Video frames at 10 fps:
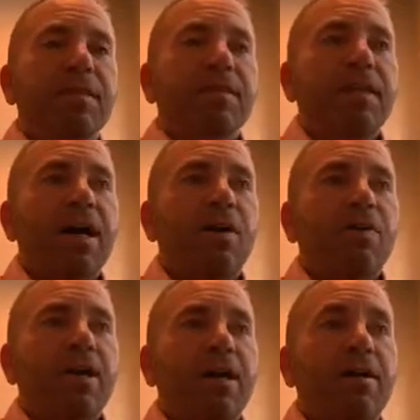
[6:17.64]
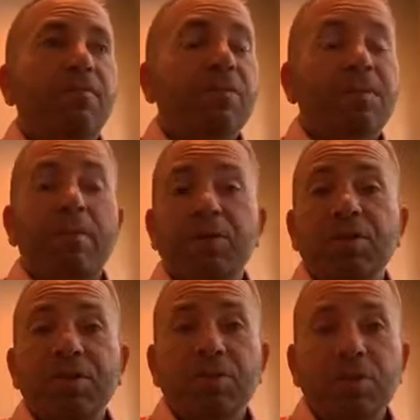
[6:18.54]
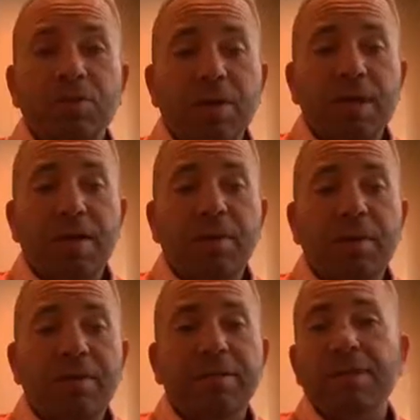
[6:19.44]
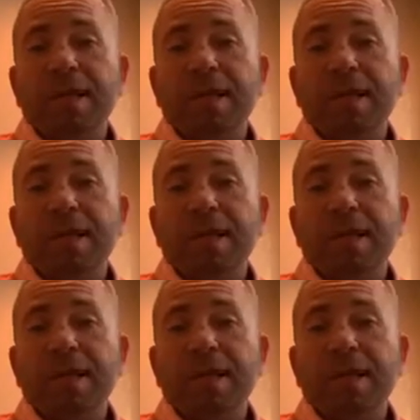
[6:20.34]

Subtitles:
Now, there's not much you can do with trihalomethanes.